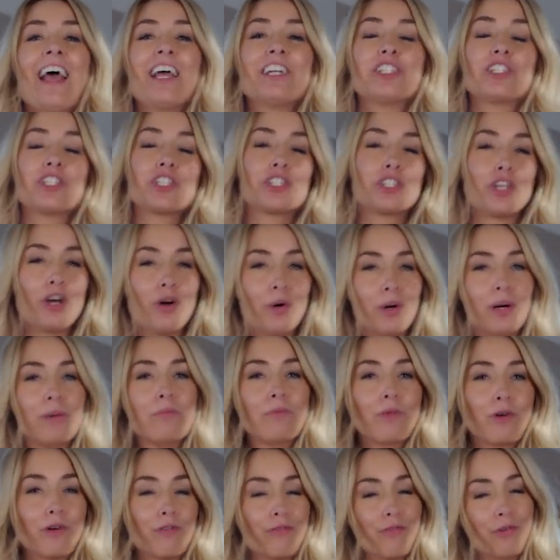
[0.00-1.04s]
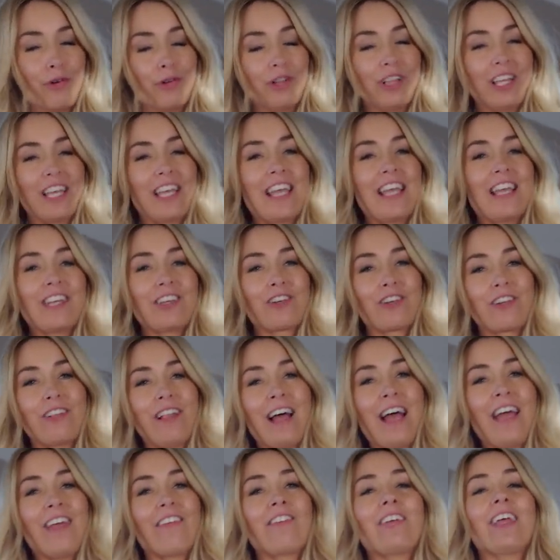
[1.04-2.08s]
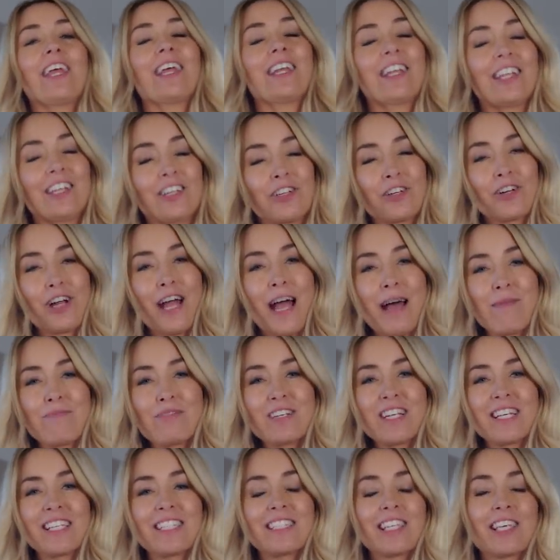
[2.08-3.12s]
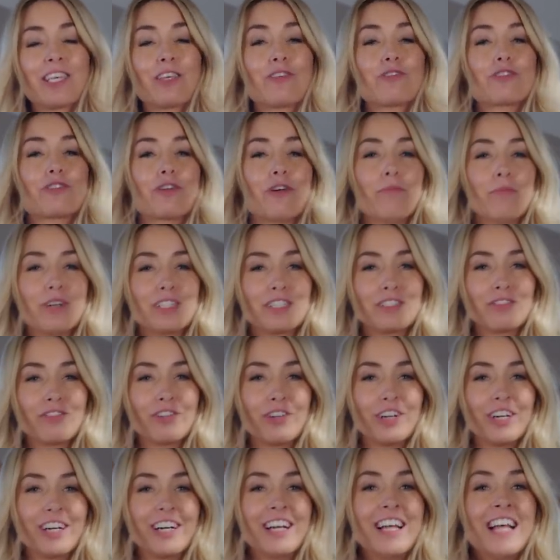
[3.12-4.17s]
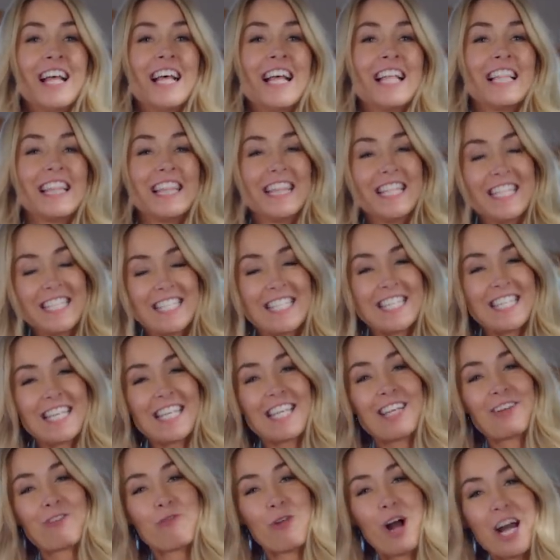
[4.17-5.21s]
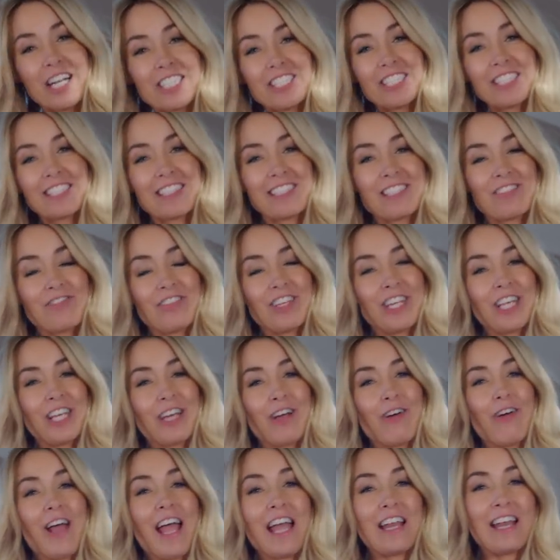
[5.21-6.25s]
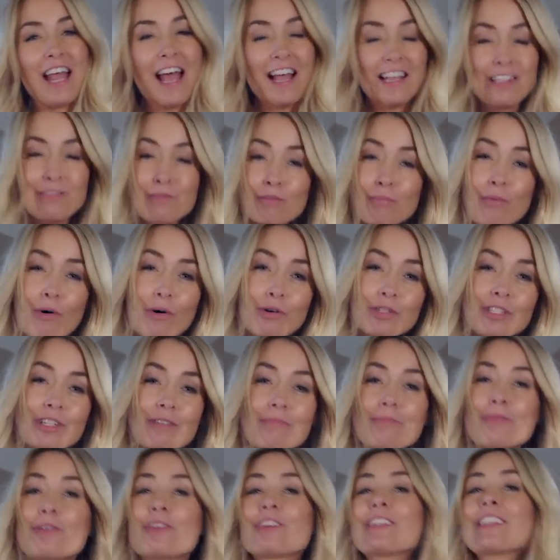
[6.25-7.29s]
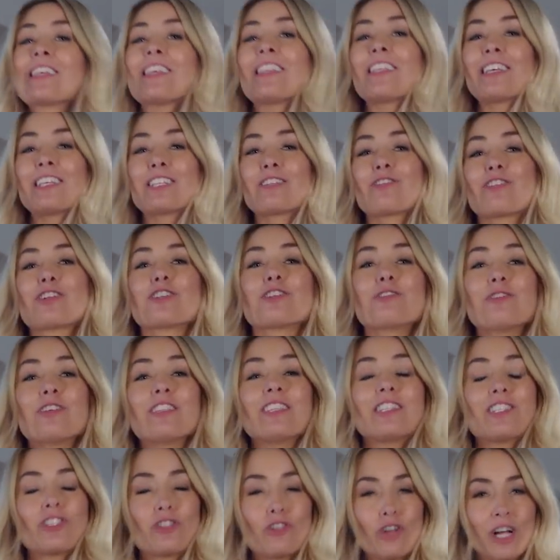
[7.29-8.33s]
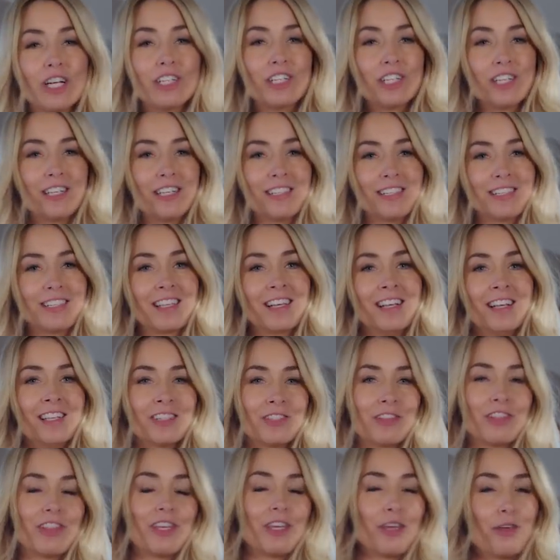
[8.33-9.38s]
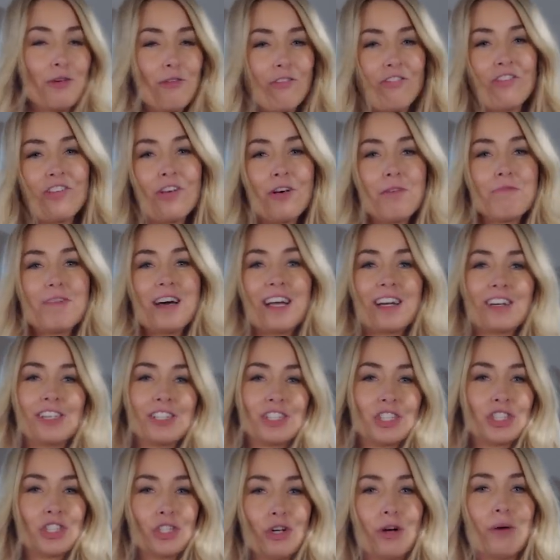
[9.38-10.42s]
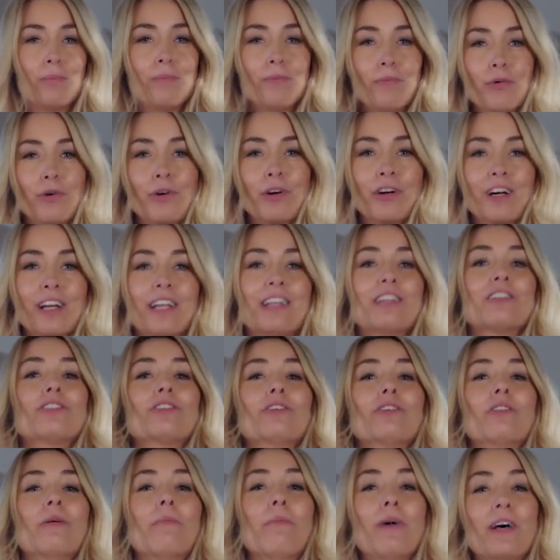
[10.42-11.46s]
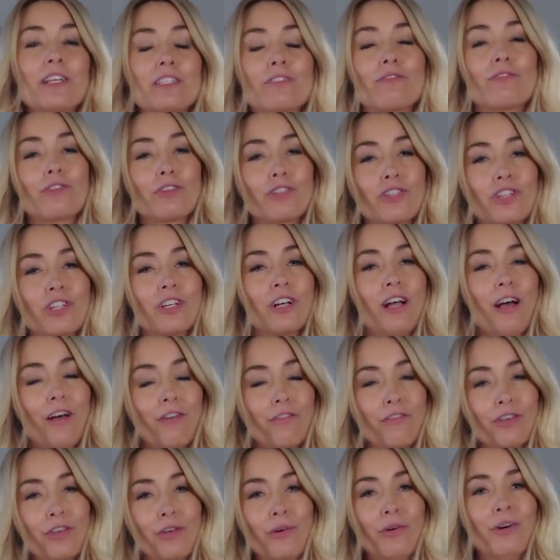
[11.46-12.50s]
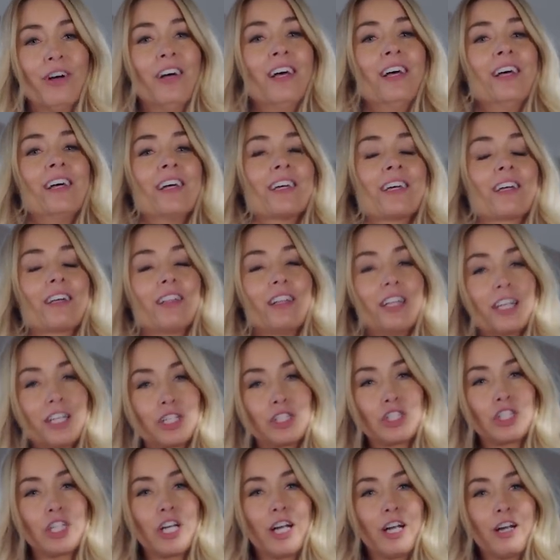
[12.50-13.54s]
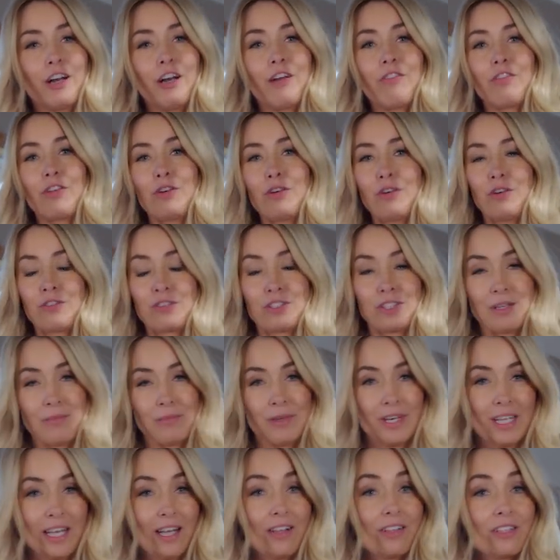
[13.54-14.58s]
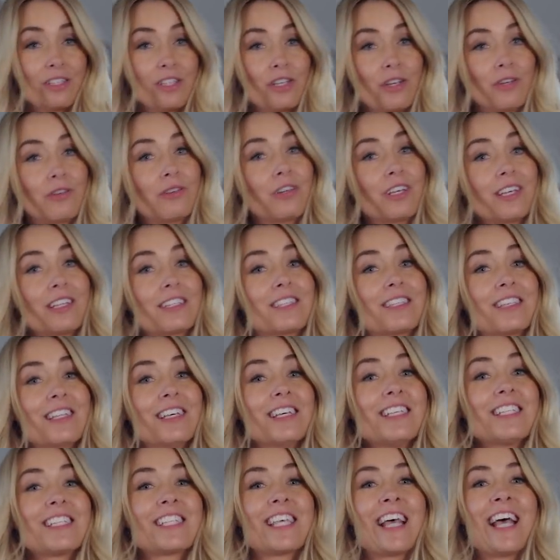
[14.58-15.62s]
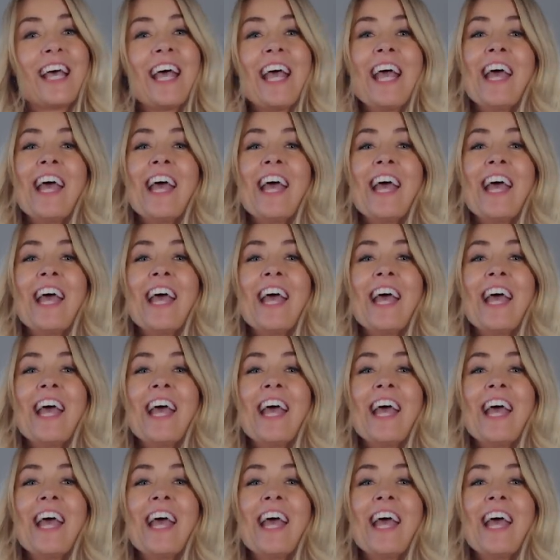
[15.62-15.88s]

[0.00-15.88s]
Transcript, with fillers: and show up more fully in your life and in your happiness. Thank you so much for listening and watching this video and, and most importantly, thanks for doing the stretches so that you feel better and show up more into the best version of you. Click share if you know somebody else who needs this